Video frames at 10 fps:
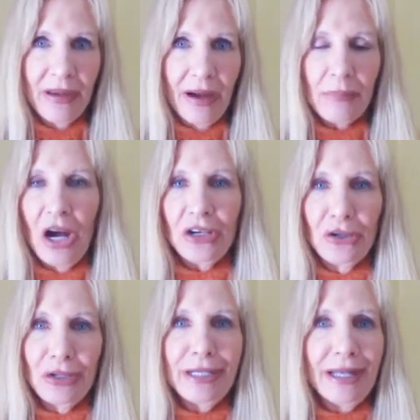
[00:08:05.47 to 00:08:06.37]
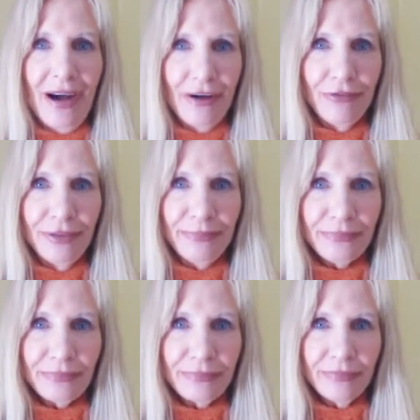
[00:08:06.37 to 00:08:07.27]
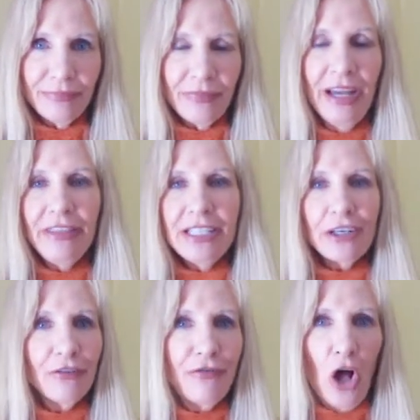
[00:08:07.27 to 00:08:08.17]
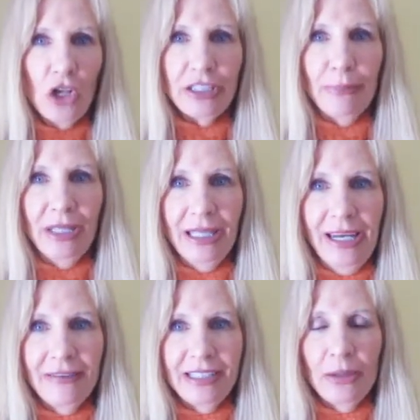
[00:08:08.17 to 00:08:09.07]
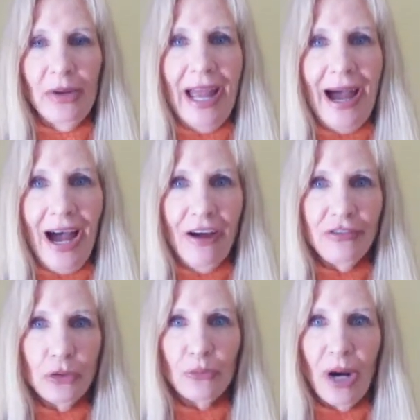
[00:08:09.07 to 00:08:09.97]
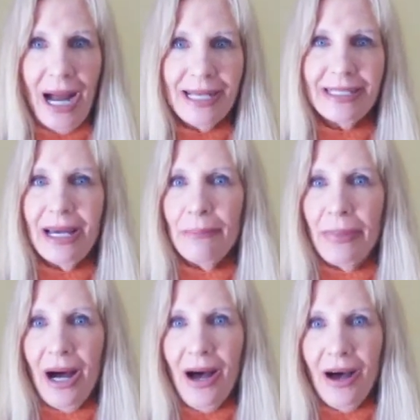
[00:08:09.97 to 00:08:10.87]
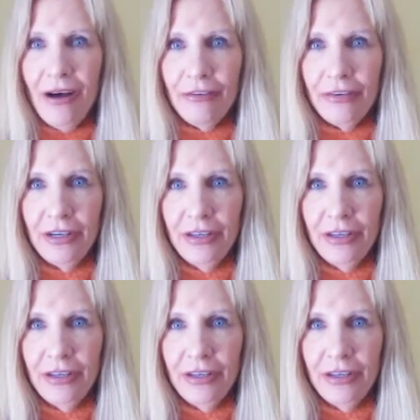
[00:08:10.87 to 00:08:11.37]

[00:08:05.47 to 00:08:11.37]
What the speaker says: I'm not good enough. And these are false beliefs that we have to rise above.